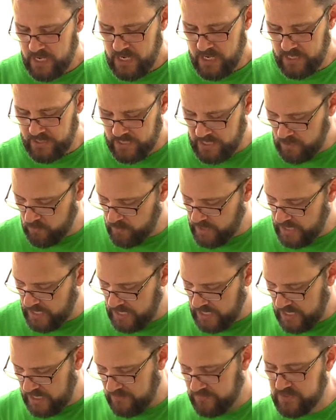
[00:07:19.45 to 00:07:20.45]
And then we
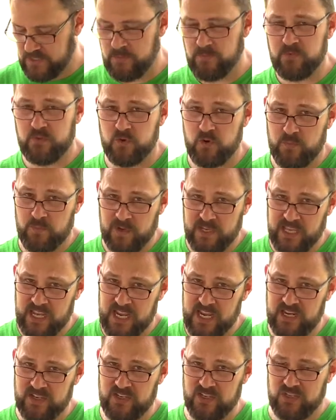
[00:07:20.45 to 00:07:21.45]
have some droop
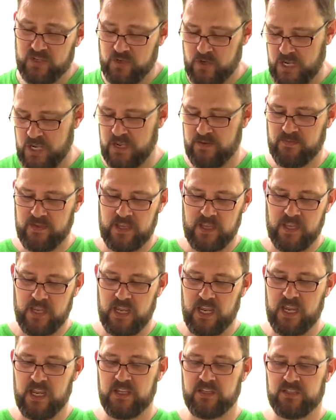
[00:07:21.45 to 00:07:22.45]
gauges. You have
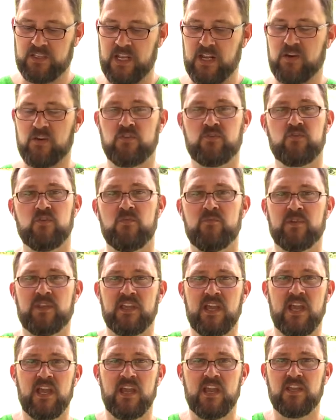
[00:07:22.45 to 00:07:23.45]
a standard droop
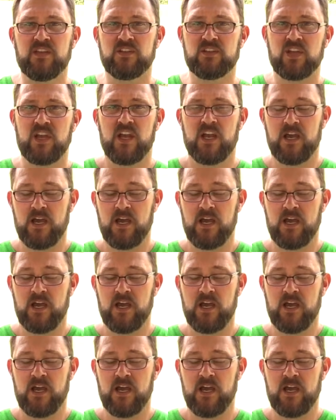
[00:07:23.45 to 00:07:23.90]
gauge.